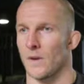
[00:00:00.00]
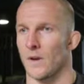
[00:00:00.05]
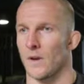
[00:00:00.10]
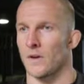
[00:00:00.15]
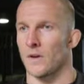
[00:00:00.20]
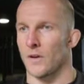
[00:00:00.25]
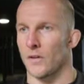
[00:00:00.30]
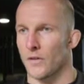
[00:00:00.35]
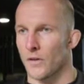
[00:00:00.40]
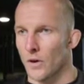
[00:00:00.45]

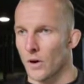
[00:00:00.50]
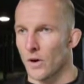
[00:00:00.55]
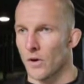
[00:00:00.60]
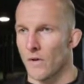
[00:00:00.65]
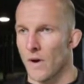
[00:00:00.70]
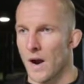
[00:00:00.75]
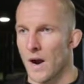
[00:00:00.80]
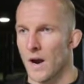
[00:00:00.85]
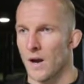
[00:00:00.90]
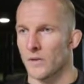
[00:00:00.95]
in a third
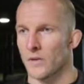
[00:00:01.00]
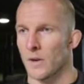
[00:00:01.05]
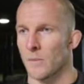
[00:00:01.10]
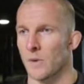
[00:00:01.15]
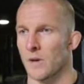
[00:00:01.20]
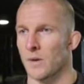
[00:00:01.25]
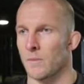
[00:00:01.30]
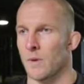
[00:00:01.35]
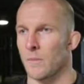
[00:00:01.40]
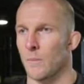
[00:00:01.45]
round
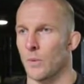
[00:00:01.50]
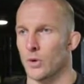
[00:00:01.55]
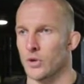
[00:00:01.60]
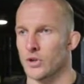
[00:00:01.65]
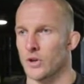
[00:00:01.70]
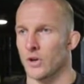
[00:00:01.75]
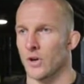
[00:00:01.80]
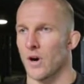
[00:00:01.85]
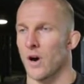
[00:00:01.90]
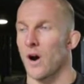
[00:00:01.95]
I'm gonna be
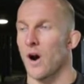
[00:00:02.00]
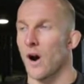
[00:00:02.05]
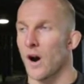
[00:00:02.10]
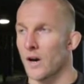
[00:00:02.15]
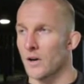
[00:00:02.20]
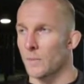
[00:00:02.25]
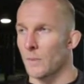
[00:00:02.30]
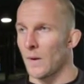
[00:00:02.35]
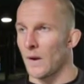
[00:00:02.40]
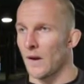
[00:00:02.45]
pushing
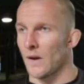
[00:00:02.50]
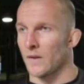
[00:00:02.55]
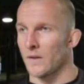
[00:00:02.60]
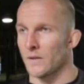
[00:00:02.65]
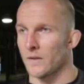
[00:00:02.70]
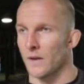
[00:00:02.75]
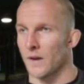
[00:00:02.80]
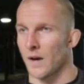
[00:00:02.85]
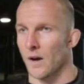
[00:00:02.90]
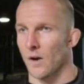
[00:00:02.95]
hard
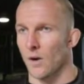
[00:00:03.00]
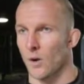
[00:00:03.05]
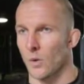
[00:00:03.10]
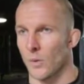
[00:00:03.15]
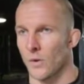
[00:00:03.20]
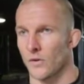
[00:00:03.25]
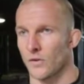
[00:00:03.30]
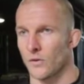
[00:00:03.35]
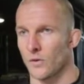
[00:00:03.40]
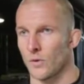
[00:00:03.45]
pace like I
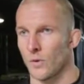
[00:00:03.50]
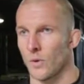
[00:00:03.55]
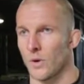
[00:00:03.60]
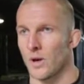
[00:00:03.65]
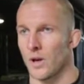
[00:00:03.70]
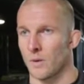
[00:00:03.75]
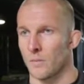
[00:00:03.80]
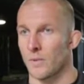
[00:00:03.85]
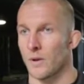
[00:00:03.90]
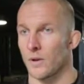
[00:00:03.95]
always do,
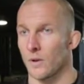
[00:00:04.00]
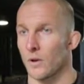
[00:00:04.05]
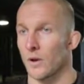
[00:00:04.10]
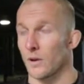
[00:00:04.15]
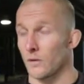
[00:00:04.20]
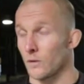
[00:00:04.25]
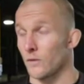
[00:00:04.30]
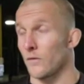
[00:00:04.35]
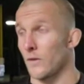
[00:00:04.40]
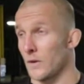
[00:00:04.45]
and I'll be
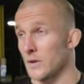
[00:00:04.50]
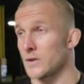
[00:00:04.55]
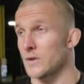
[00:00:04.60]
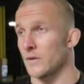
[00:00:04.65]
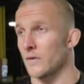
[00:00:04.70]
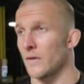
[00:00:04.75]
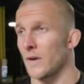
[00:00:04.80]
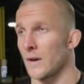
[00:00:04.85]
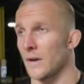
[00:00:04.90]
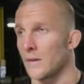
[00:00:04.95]
looking to finish
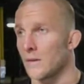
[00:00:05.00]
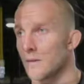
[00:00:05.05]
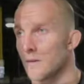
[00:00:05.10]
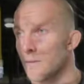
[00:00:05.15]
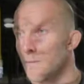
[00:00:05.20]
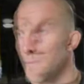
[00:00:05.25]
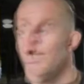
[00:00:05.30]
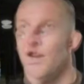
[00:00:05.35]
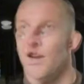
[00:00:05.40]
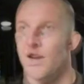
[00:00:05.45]
the fight.
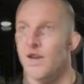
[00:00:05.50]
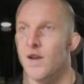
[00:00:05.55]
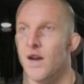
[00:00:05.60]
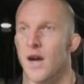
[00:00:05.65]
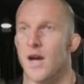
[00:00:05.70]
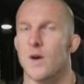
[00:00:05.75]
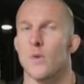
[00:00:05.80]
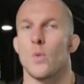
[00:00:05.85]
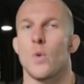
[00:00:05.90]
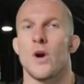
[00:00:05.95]

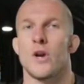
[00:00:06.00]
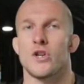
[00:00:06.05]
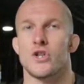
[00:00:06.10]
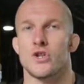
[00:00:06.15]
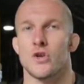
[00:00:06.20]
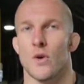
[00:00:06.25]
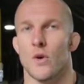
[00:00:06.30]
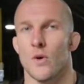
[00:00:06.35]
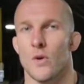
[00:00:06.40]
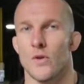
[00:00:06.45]
I
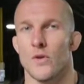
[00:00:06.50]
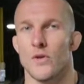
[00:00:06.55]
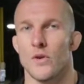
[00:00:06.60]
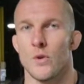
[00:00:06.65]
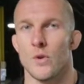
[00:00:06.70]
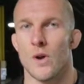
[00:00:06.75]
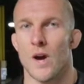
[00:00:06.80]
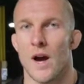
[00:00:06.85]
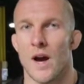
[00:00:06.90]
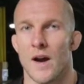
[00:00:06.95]
wish all
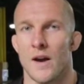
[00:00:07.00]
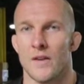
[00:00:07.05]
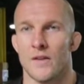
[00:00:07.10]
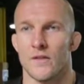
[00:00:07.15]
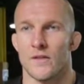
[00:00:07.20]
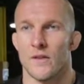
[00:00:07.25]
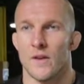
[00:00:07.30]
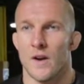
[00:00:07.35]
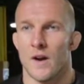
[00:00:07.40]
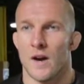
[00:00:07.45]
you
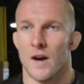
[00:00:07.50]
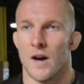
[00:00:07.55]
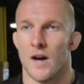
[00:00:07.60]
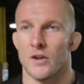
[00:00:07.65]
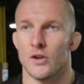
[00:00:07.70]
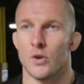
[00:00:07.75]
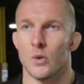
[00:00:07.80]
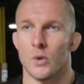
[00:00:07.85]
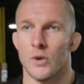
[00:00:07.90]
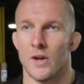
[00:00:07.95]
guys
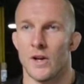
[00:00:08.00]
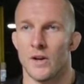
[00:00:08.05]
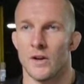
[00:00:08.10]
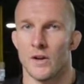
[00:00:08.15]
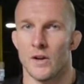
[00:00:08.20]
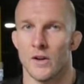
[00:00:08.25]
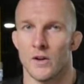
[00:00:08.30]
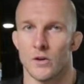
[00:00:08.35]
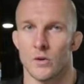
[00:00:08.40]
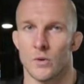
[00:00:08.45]
tune
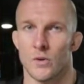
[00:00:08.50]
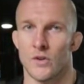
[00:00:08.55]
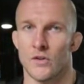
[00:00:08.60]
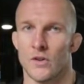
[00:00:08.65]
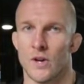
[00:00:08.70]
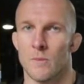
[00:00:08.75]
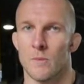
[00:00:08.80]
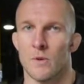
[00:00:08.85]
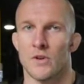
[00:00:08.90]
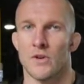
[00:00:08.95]
in to
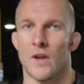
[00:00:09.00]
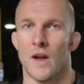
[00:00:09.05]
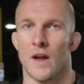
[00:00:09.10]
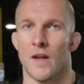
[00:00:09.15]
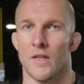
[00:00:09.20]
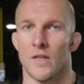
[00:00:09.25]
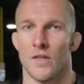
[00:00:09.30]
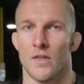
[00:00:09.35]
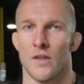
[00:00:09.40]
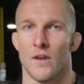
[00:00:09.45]
December
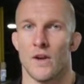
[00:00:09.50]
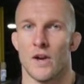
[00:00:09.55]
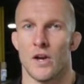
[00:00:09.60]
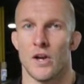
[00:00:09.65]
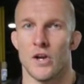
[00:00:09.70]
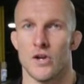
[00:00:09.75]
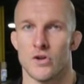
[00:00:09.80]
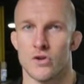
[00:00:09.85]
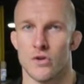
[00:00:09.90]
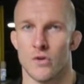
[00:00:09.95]
10th
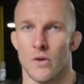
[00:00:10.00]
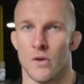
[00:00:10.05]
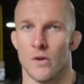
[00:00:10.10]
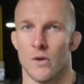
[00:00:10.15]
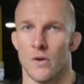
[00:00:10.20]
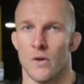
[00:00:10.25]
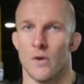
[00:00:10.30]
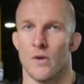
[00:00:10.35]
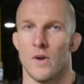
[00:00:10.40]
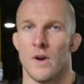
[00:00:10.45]
in
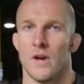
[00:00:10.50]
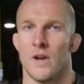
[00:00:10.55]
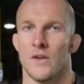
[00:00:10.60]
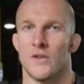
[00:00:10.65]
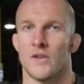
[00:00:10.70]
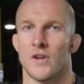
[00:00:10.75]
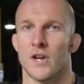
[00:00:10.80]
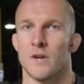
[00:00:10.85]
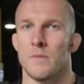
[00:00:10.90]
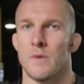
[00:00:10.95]
Toronto.
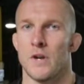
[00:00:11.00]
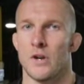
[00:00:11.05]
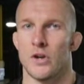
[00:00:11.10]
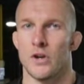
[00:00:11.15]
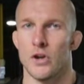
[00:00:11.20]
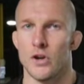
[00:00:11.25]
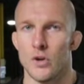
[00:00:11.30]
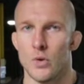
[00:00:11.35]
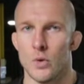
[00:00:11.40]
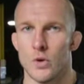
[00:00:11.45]
It's gonna be a
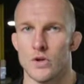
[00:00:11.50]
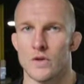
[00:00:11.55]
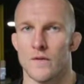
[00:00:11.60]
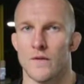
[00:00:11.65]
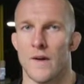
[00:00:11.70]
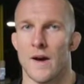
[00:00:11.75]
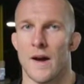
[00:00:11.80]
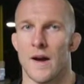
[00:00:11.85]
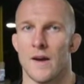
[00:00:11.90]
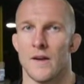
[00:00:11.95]
huge
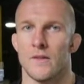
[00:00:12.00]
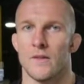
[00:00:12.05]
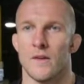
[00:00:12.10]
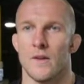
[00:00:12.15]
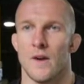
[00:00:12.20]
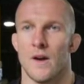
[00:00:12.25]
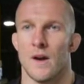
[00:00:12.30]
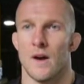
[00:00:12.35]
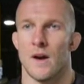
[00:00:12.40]
fight.